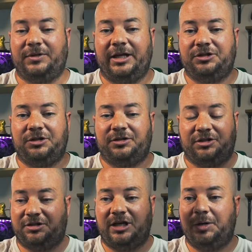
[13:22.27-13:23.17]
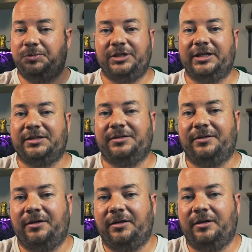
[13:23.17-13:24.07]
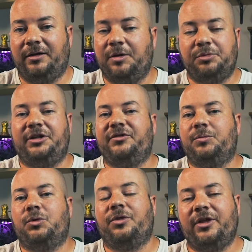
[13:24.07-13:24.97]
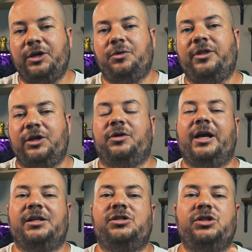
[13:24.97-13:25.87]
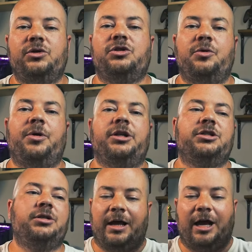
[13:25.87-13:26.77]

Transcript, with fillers: it's just the subs. It's unbelievable. Thank you, thank you guys so, so much.